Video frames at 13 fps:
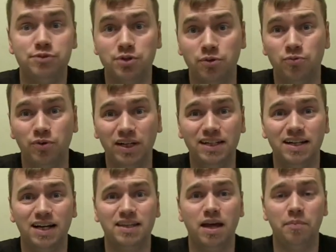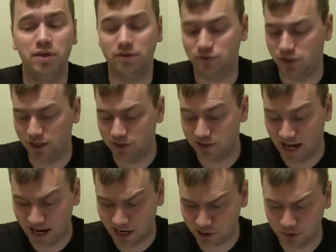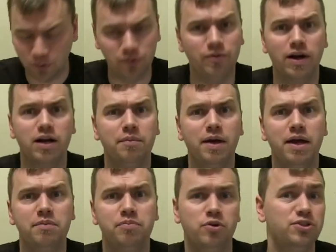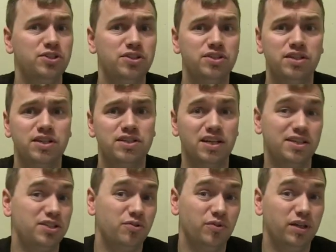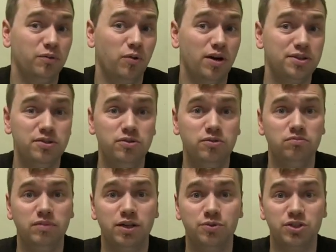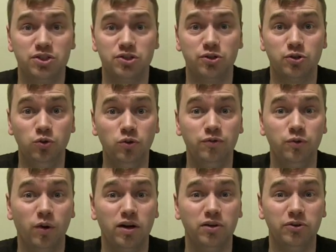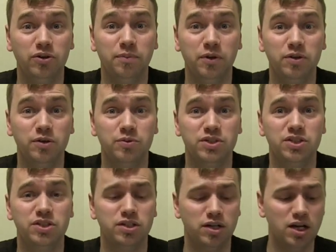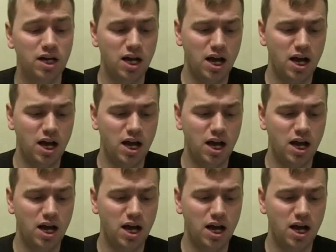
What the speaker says: So really not that big of changes. I actually wouldn't recommend purchasing this unless you really want to. Inquisition are cool if you want to learn about the Inquisition.